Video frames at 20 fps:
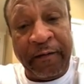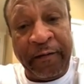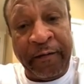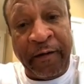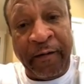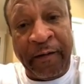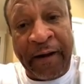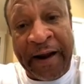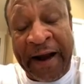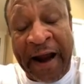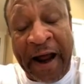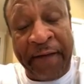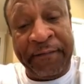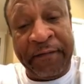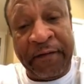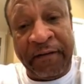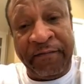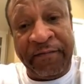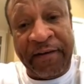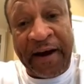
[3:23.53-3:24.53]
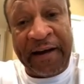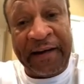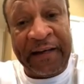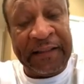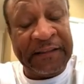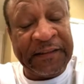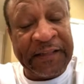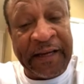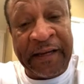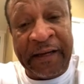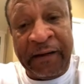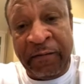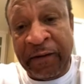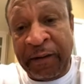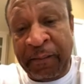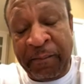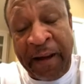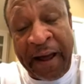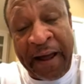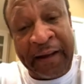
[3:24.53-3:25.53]
You know, and after the fight, he said he
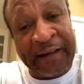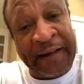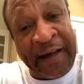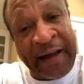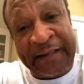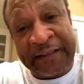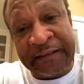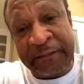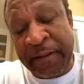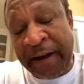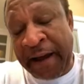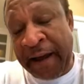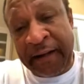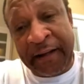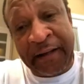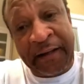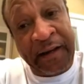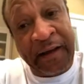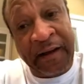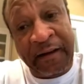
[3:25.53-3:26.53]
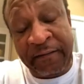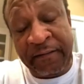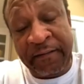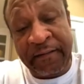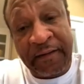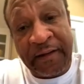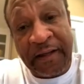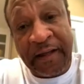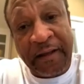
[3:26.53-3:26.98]
went back, got his bag, and left.